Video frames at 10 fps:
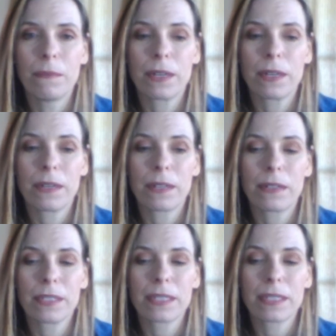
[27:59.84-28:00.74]

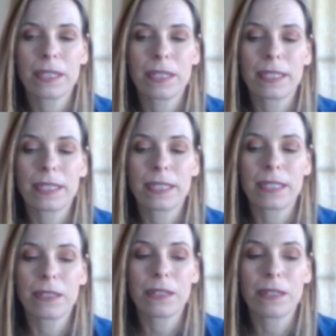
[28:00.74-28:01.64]
There's it's
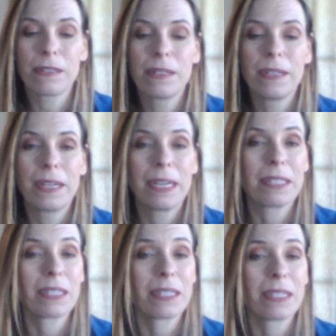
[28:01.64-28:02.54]
still
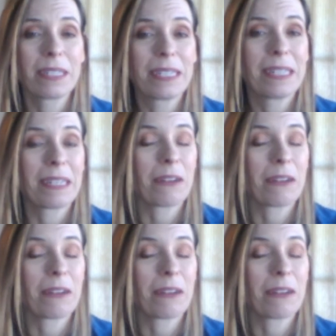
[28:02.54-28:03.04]
in the